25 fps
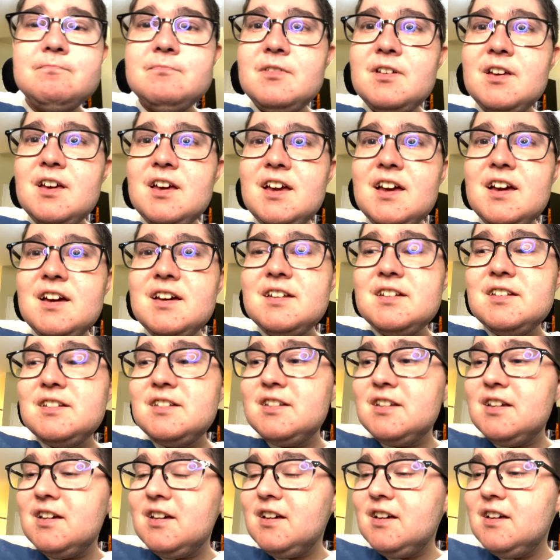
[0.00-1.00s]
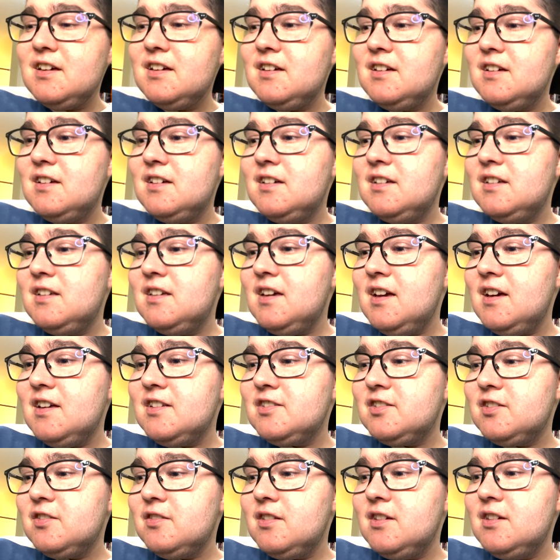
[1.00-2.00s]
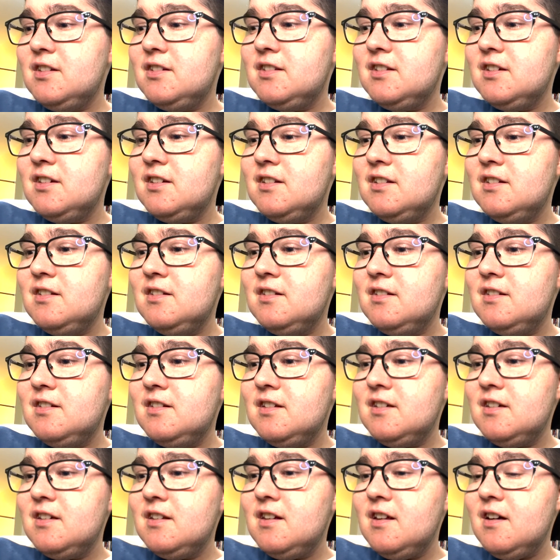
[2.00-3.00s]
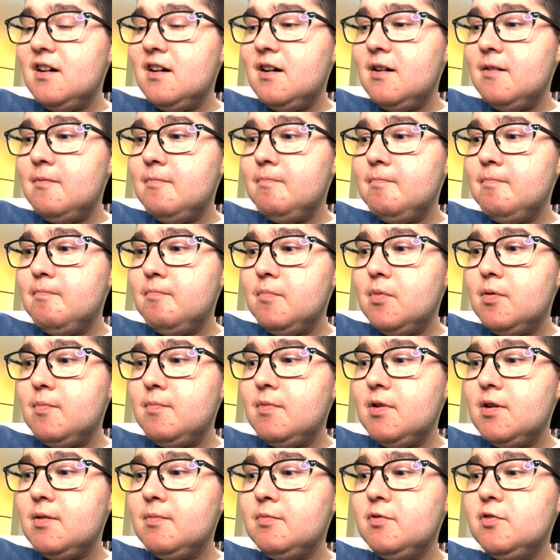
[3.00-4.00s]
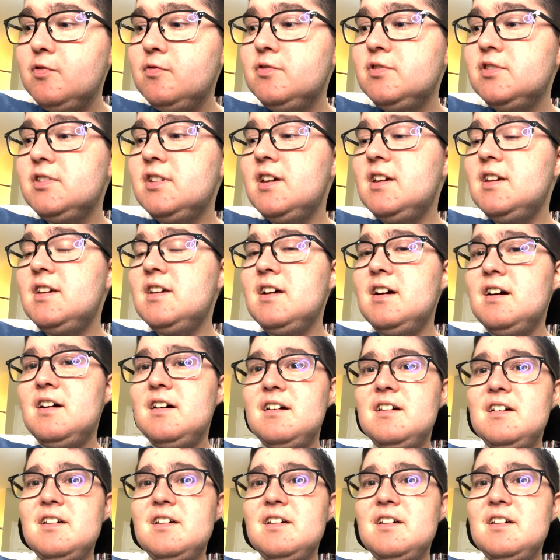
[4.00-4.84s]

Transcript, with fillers: And uh, yeah, so they did did um, my mom lose a uh,